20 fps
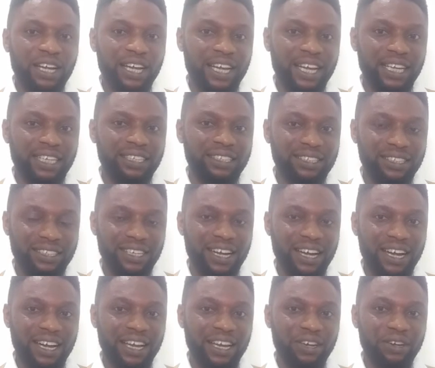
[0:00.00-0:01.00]
getting
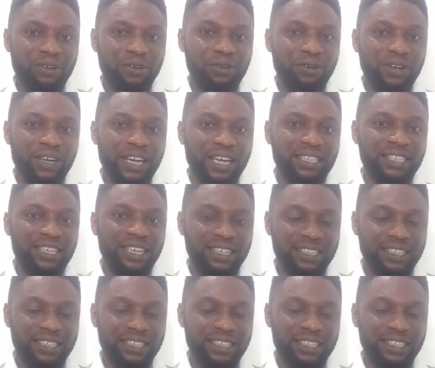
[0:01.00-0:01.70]
tired or getting